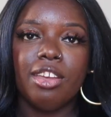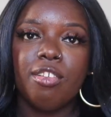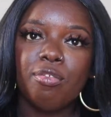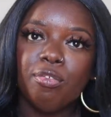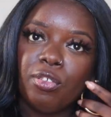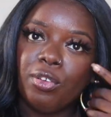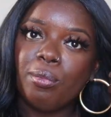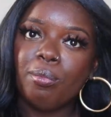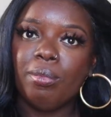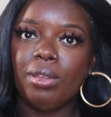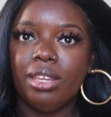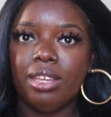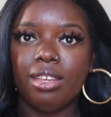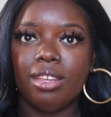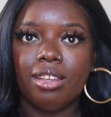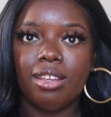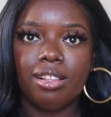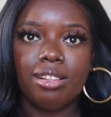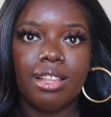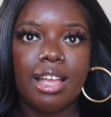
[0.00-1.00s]
it from
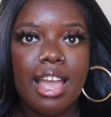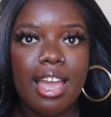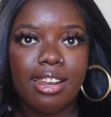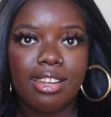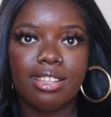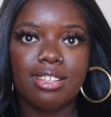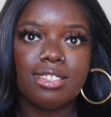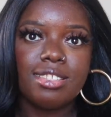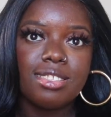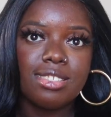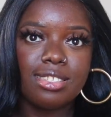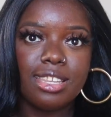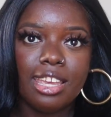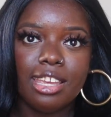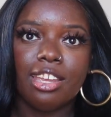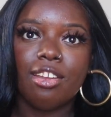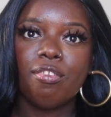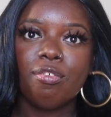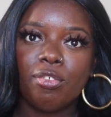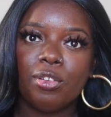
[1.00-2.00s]
me, Gwladys,
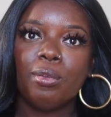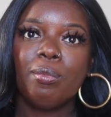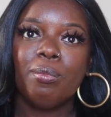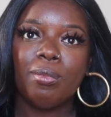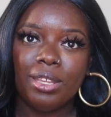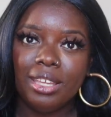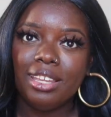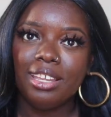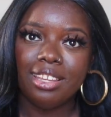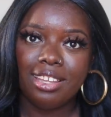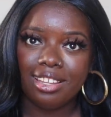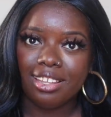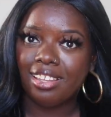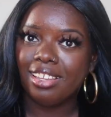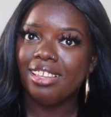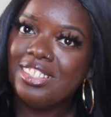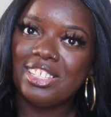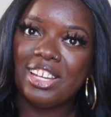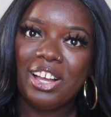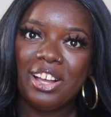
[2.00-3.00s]
take it from
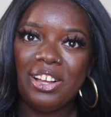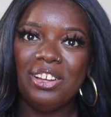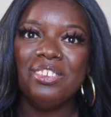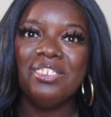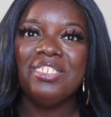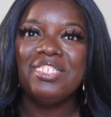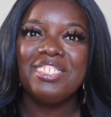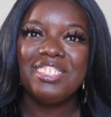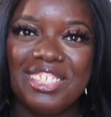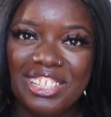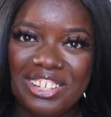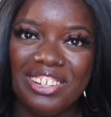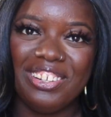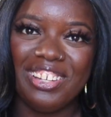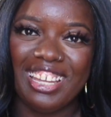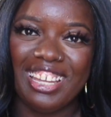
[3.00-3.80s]
me. Don't do